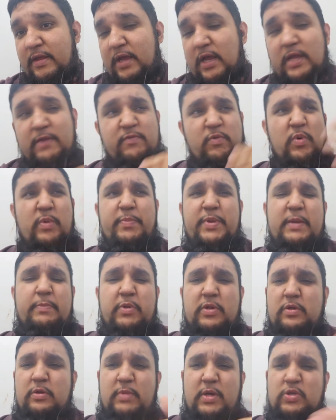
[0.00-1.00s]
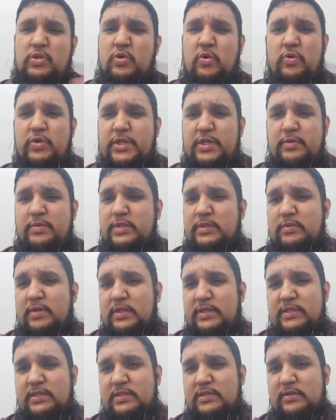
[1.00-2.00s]
Even when people come, I'll talk to you as well.
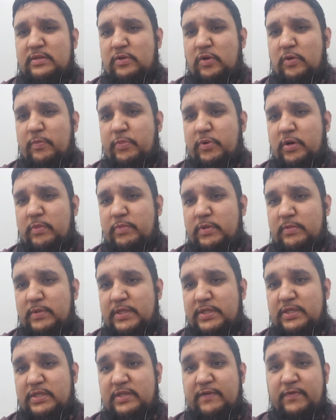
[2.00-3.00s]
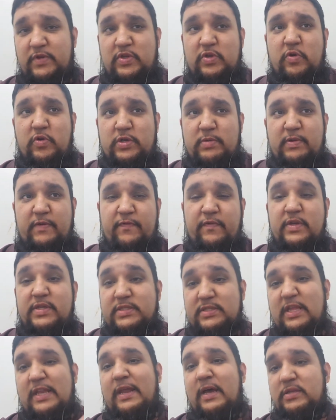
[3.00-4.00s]
It's no problem. It's just if you talk to me
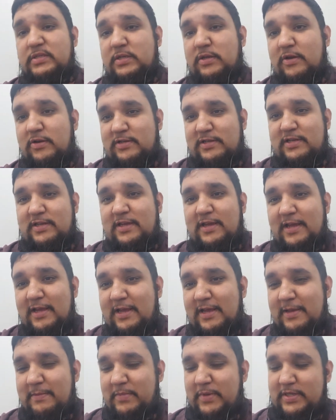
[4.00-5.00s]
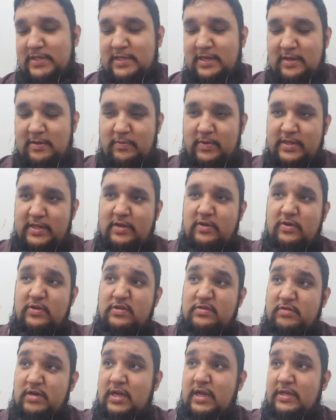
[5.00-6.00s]
first, then I'll start. But when he
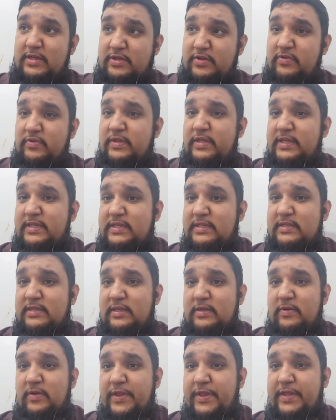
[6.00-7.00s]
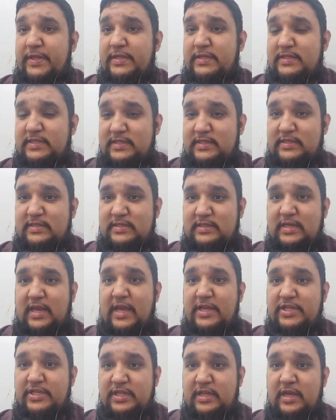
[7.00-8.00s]
goes, right, do this little
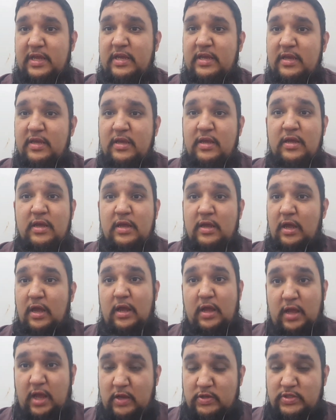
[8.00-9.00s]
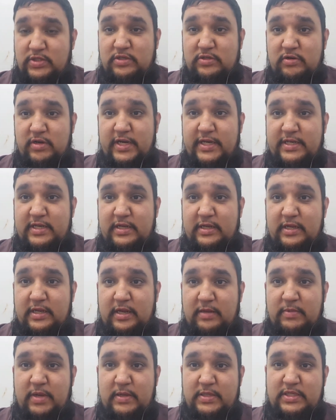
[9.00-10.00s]
sketch there, as great at it.
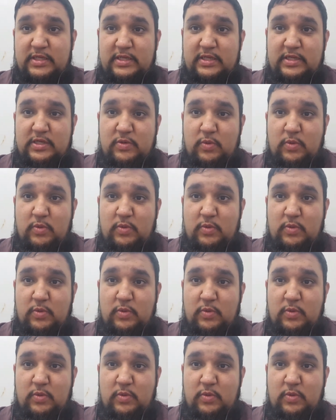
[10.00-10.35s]
I'm actually